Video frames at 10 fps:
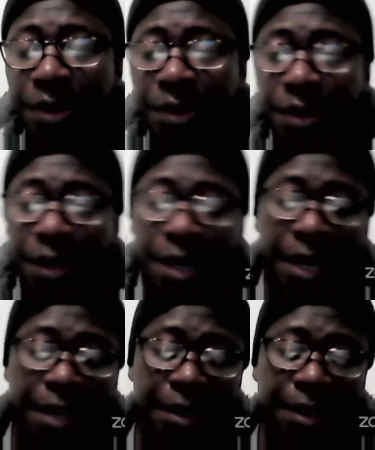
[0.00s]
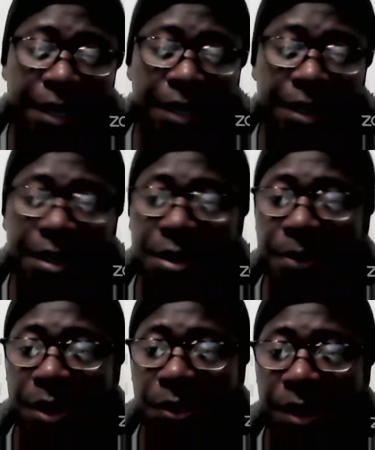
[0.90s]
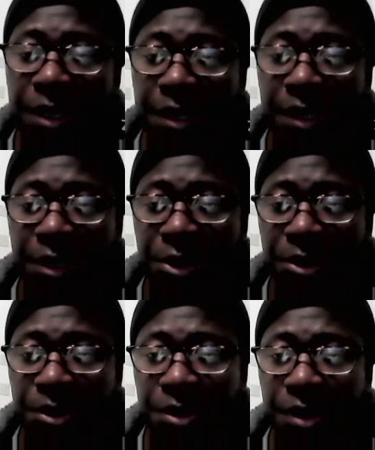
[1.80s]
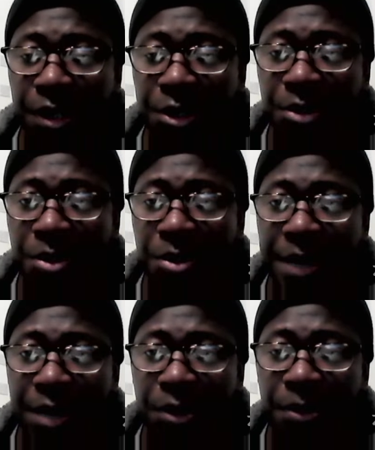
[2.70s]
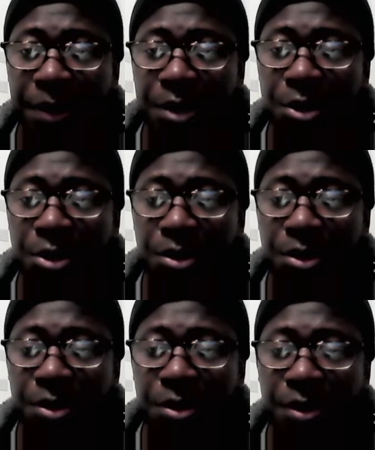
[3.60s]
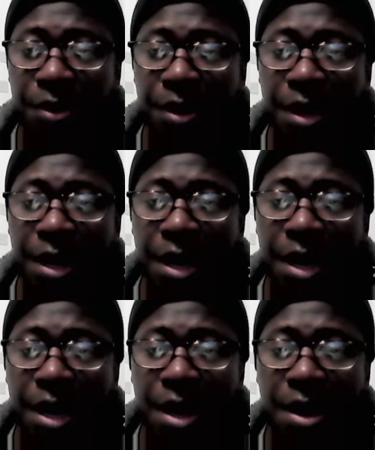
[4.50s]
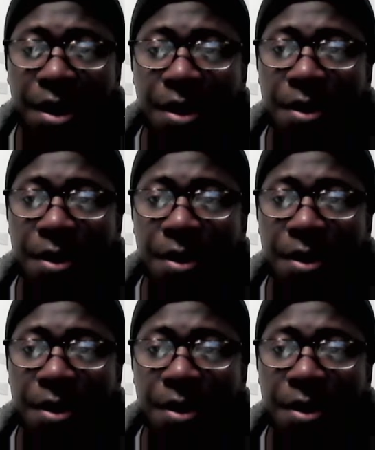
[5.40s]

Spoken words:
Okay, guys, this is part one, and I shall be back with part two uh,